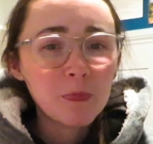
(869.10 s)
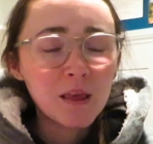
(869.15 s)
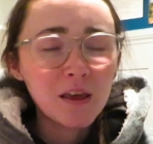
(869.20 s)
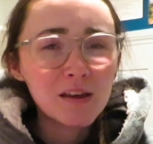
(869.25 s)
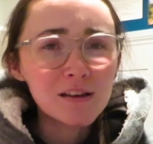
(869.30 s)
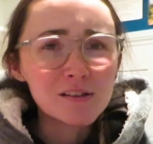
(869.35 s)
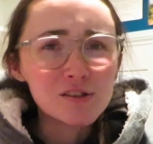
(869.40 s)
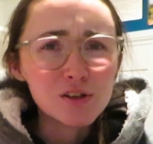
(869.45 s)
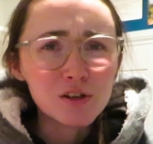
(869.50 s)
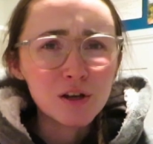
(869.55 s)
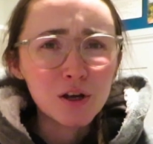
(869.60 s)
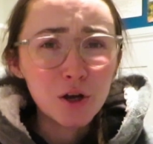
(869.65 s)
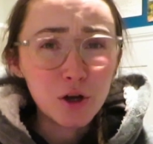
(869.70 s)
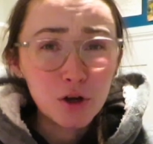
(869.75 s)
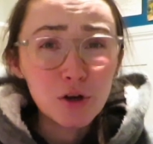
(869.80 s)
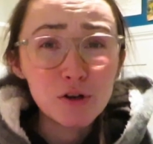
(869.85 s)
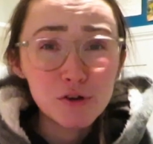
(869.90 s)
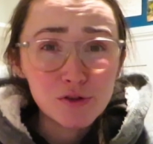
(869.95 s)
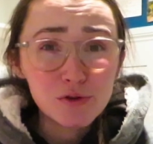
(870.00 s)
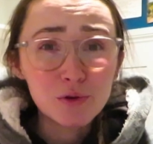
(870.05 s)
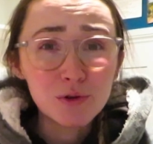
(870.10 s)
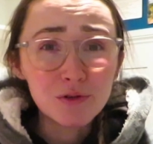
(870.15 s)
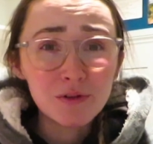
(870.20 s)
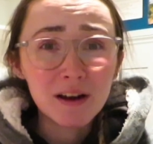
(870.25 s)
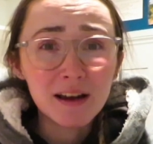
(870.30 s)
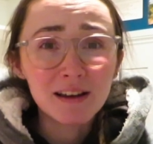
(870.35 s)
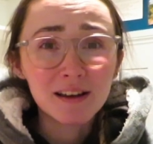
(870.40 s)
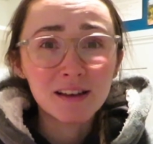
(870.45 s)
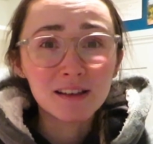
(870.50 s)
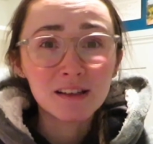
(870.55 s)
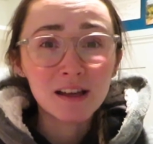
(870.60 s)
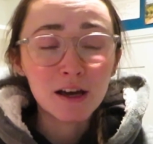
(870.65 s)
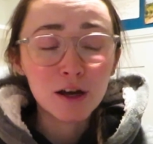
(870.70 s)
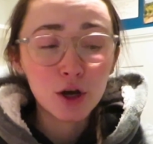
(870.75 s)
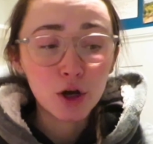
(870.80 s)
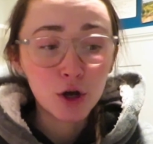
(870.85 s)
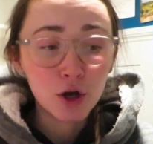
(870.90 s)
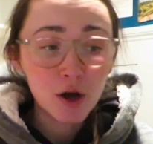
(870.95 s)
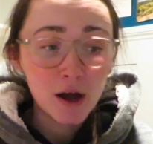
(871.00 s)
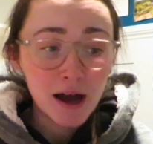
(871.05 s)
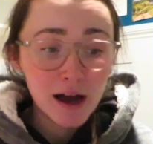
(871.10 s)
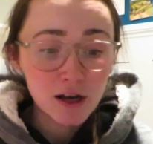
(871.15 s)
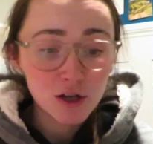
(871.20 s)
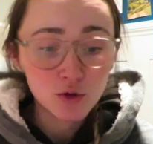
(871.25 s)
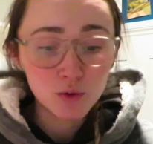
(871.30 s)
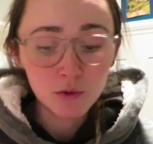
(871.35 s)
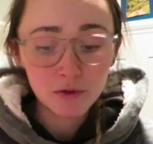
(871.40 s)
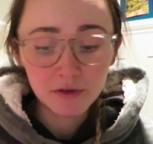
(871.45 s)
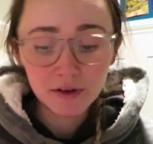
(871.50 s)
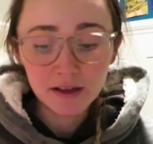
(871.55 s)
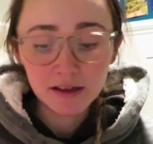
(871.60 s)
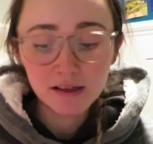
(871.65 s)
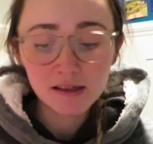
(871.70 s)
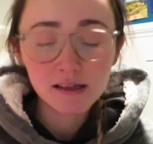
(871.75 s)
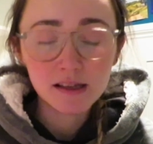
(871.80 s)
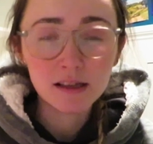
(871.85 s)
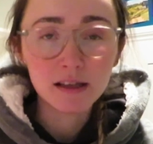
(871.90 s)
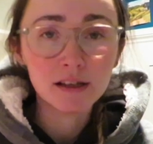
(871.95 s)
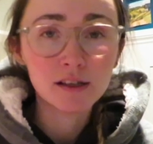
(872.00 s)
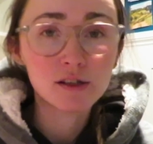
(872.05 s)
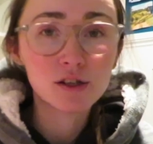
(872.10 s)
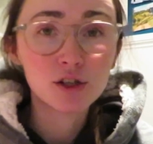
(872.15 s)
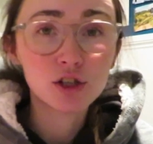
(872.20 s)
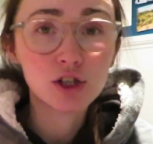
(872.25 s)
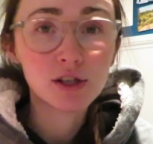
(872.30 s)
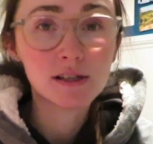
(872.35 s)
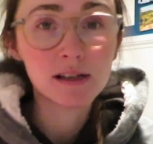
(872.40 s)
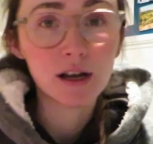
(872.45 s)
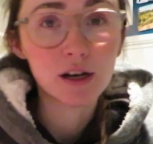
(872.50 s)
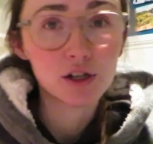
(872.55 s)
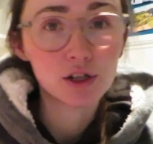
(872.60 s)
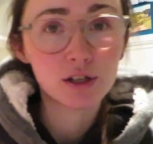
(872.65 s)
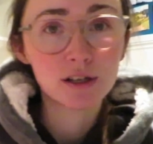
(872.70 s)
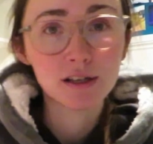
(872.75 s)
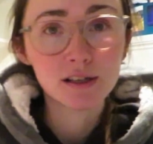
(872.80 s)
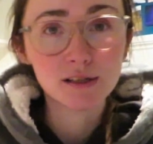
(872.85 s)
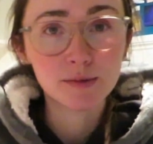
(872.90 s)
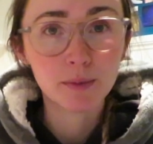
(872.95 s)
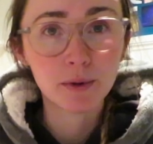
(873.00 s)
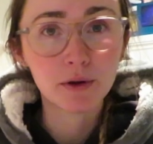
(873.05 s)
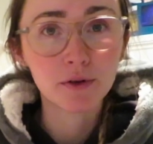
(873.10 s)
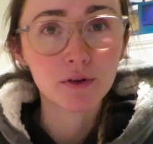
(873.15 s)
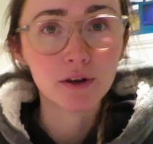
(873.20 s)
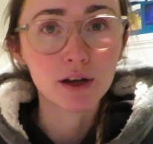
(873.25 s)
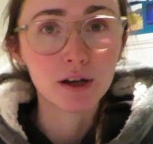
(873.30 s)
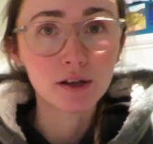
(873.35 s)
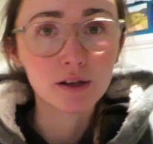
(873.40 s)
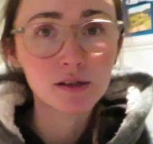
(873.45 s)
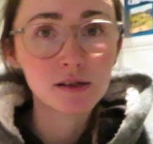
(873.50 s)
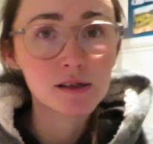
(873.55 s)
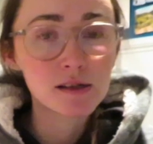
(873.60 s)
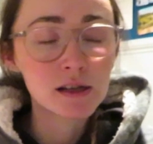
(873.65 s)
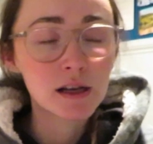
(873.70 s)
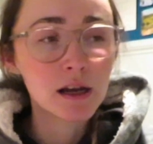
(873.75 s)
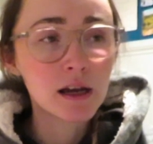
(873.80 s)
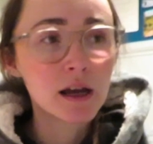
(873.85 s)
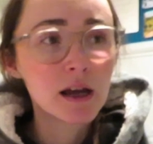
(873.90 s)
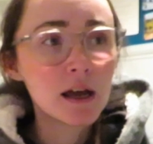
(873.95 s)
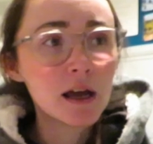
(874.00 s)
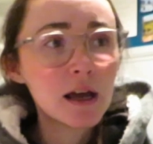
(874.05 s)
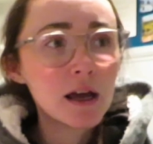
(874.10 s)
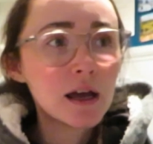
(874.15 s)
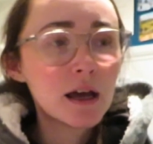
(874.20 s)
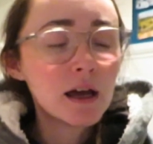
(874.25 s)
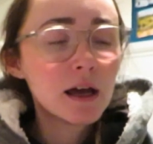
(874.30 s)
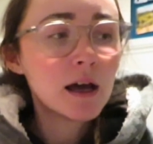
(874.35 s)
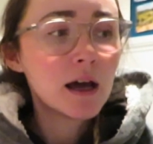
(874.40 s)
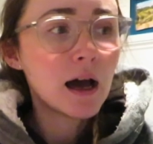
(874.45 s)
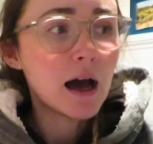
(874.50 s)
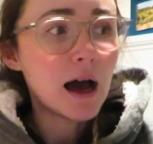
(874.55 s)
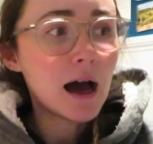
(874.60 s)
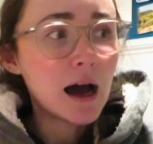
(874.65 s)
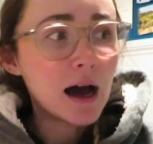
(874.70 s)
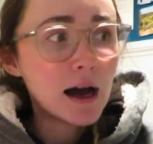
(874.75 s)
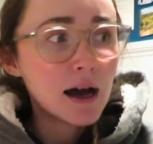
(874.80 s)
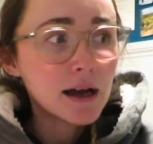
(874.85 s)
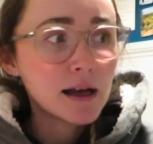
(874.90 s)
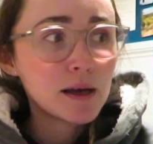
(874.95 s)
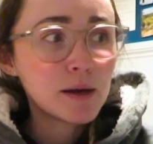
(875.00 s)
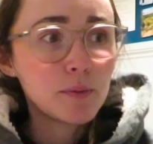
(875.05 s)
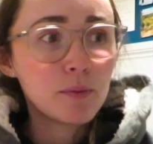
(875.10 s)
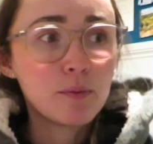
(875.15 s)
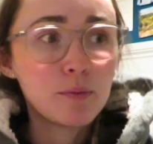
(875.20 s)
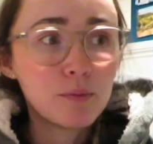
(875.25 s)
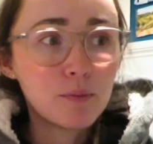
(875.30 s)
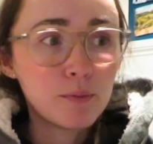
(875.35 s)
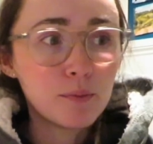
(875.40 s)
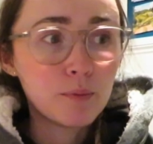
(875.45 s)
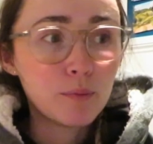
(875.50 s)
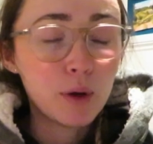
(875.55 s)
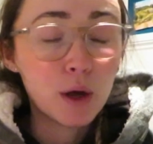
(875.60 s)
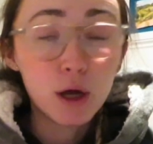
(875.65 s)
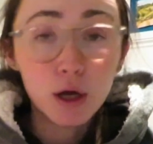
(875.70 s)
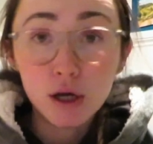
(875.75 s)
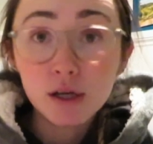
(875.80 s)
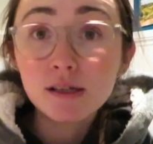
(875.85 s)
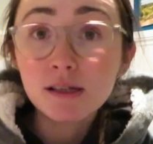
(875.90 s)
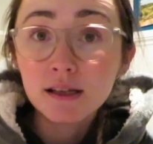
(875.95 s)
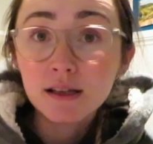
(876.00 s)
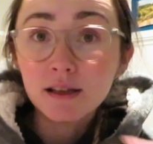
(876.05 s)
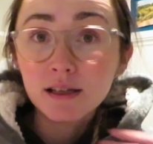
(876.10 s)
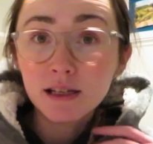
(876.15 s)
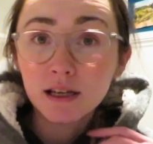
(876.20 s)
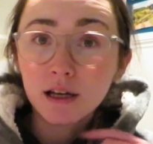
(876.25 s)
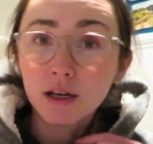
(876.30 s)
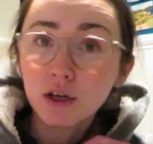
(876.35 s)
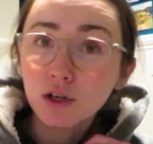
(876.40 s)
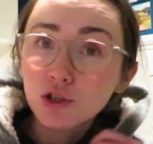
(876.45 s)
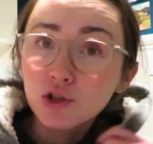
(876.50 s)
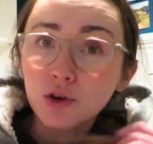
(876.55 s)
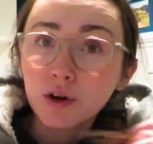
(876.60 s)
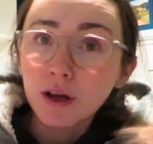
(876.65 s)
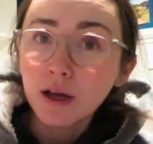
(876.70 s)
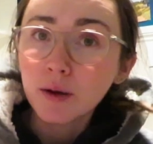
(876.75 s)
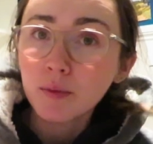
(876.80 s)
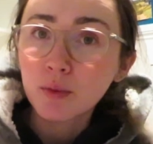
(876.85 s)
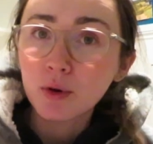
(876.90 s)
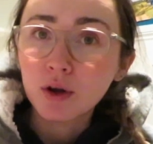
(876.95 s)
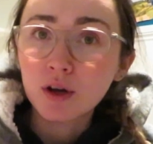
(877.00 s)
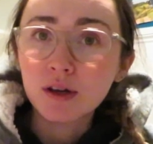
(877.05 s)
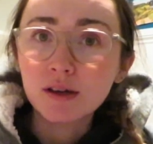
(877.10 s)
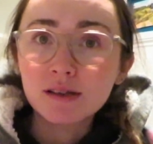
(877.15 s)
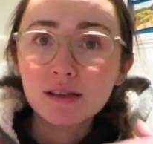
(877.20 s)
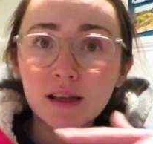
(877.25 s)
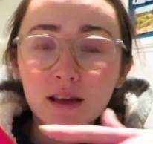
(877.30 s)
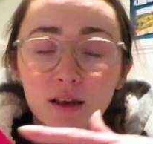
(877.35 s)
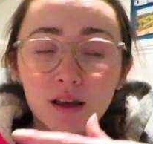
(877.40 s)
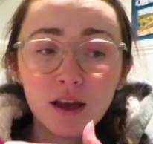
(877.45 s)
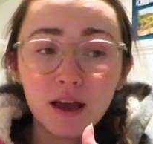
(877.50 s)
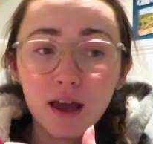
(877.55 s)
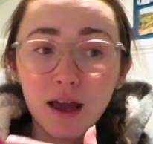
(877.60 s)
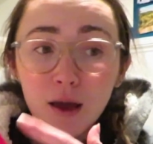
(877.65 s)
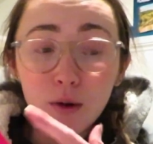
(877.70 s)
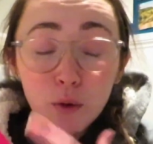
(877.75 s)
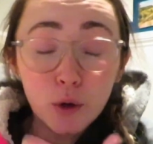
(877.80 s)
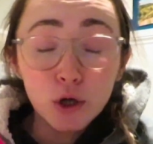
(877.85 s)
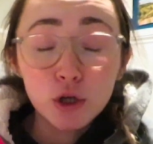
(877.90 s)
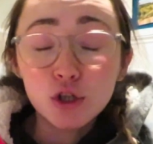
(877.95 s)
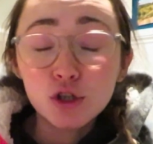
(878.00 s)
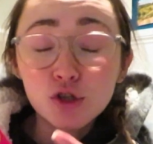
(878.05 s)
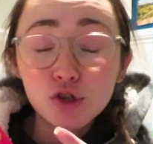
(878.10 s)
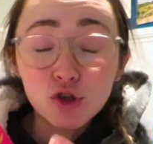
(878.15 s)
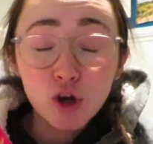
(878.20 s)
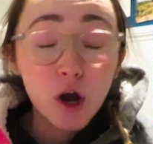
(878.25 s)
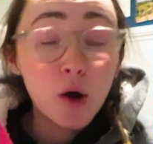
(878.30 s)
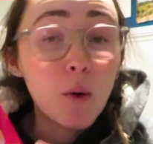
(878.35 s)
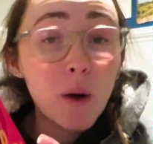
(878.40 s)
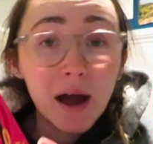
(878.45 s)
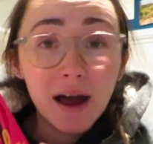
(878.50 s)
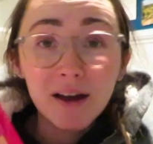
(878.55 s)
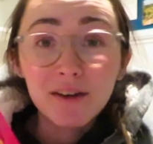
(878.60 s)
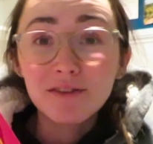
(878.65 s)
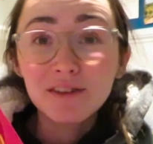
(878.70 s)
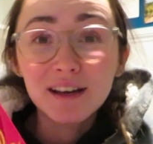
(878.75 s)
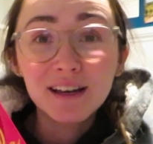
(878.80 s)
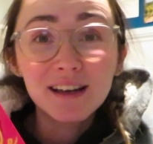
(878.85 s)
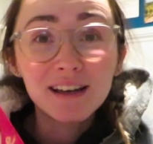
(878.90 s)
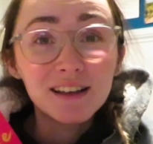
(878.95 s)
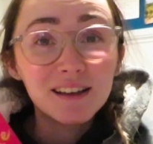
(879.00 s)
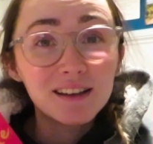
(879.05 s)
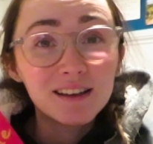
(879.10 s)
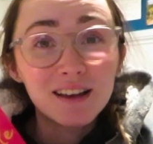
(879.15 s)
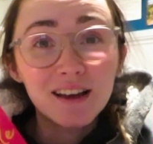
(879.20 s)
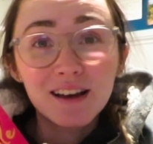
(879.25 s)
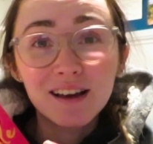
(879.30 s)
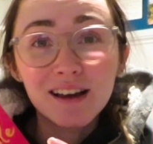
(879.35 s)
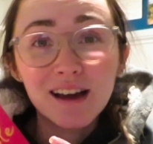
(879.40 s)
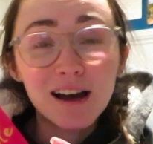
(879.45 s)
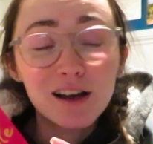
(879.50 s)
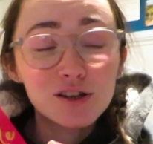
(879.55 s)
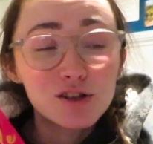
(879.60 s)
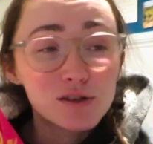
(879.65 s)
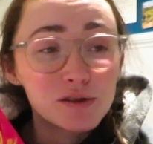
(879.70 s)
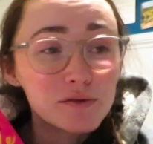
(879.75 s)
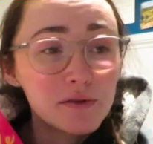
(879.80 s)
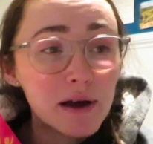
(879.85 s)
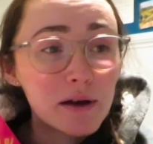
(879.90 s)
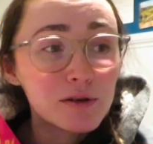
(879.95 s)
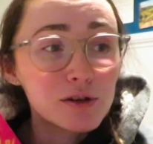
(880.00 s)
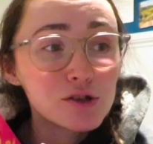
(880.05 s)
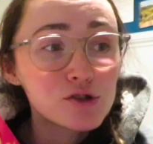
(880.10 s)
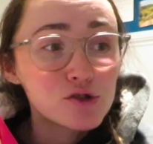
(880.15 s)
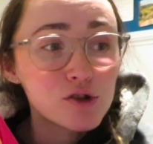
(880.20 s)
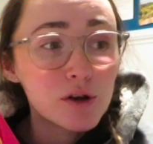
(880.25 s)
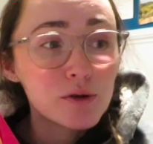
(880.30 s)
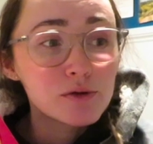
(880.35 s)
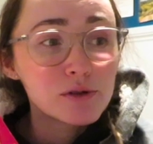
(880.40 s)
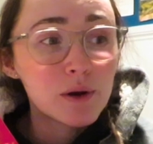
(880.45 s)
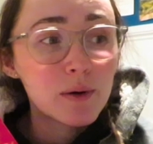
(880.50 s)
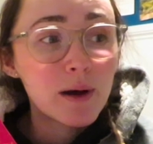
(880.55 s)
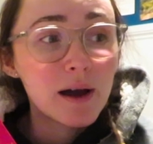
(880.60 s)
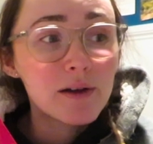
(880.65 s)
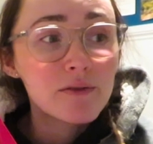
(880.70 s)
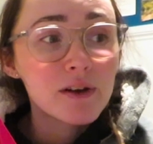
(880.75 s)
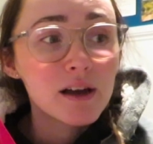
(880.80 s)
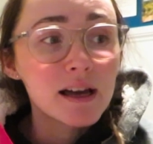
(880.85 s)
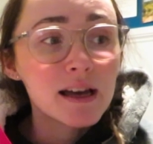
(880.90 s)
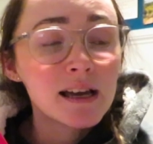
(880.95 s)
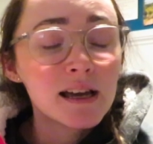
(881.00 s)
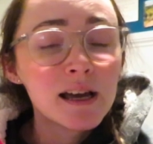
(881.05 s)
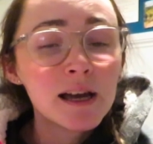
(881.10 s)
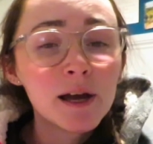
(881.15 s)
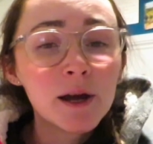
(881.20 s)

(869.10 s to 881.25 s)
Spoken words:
it's her story and like her actual feelings and things that she's actually experienced? I personally didn't enjoy it because it was so heavy. Like, I just found it so heavy.